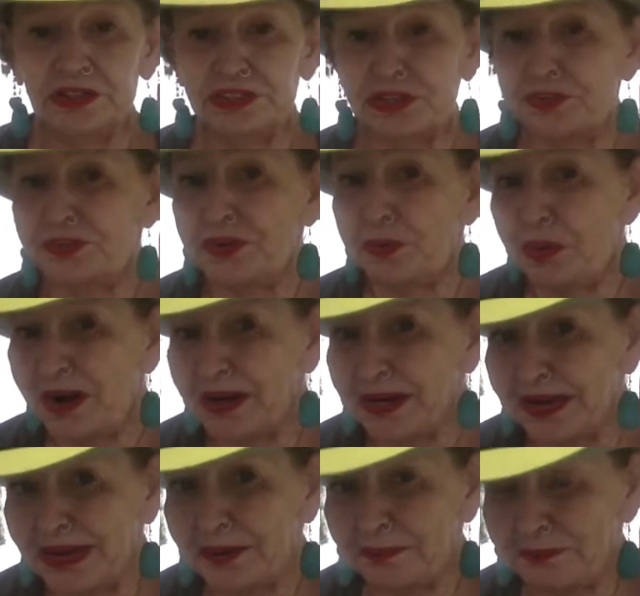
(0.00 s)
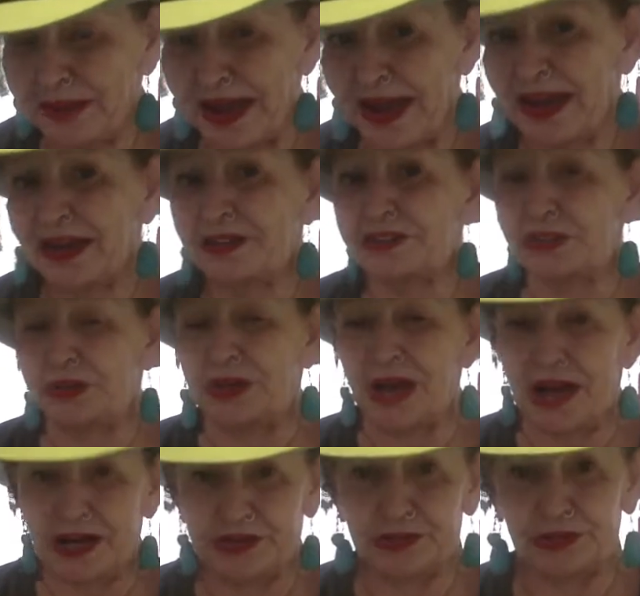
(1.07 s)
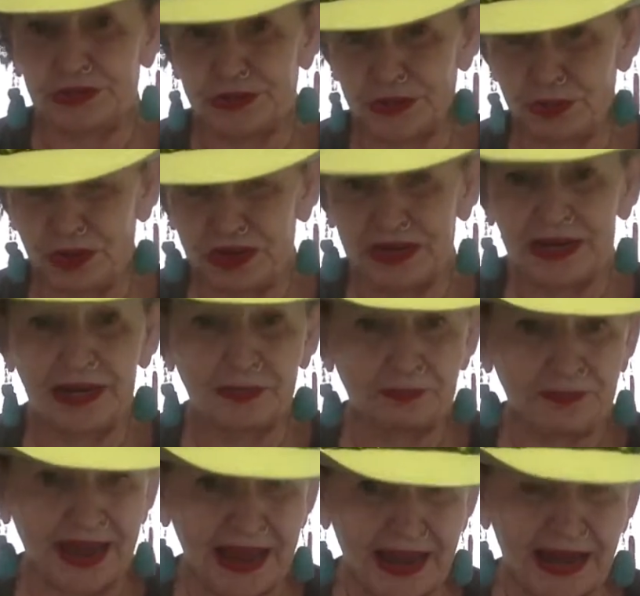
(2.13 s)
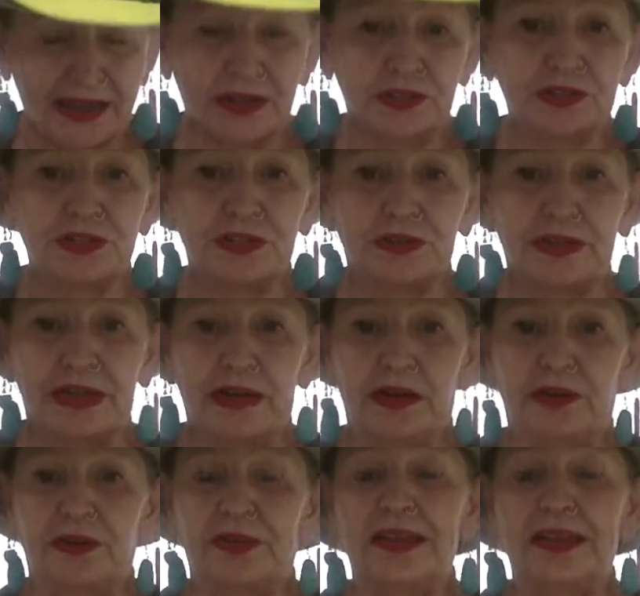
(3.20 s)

So if you want to get back to Godhood, you want to get back to there,